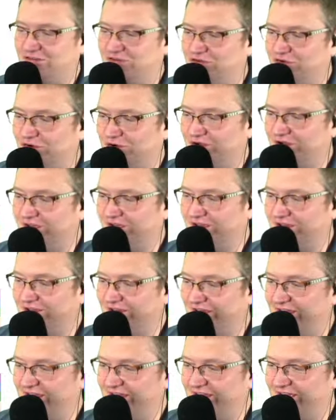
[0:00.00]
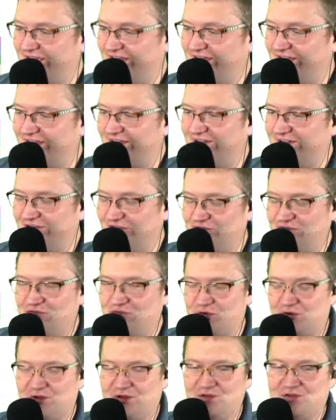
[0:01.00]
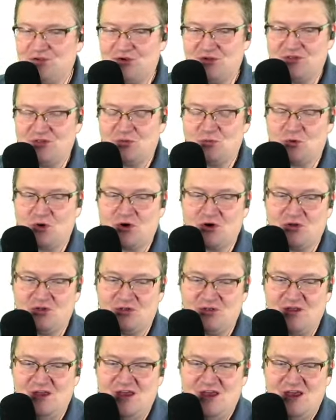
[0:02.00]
during during the Wordle